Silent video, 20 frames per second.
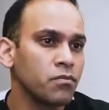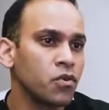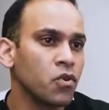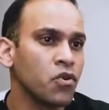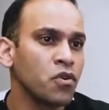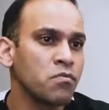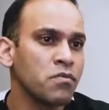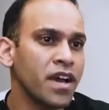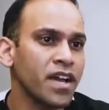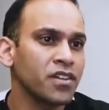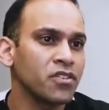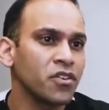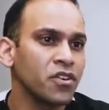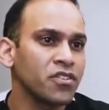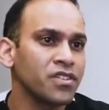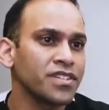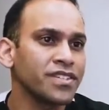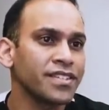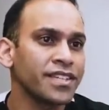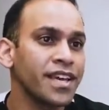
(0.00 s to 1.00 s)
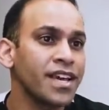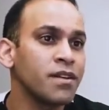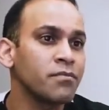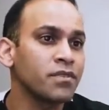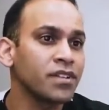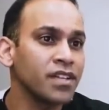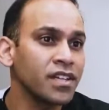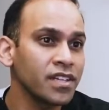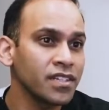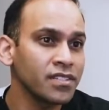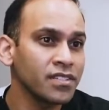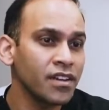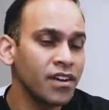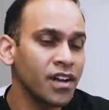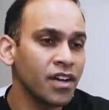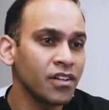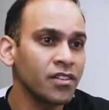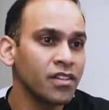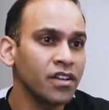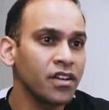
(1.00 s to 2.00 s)
going back to all these scam clinics that are
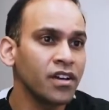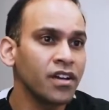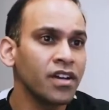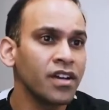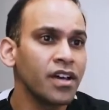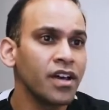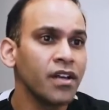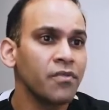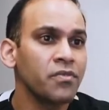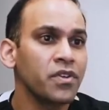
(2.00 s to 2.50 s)
out there, mm-hmm.